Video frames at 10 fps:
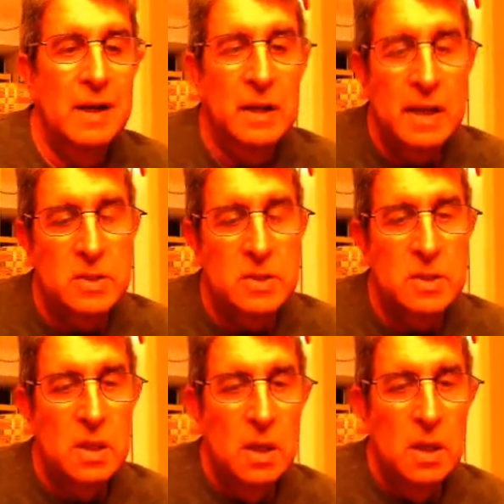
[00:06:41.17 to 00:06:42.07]

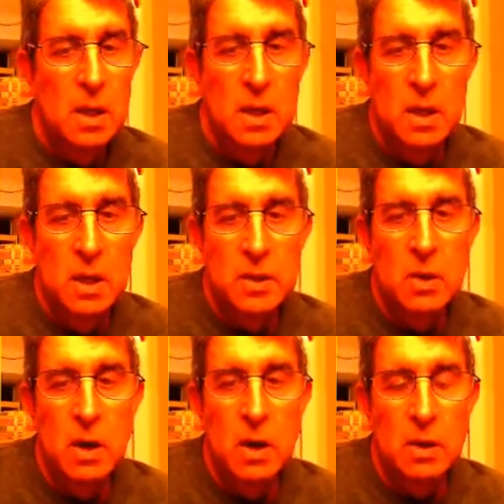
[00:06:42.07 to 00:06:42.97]
against the
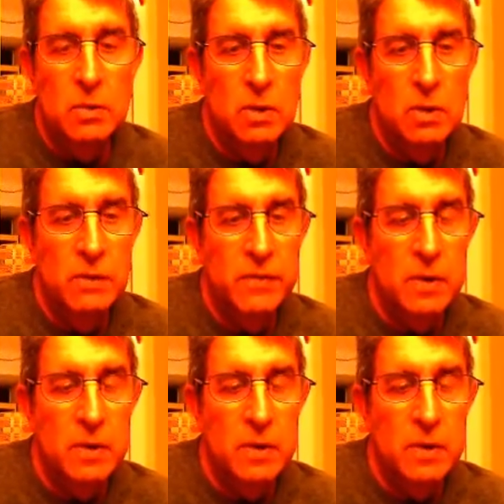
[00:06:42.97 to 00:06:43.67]
coral growth.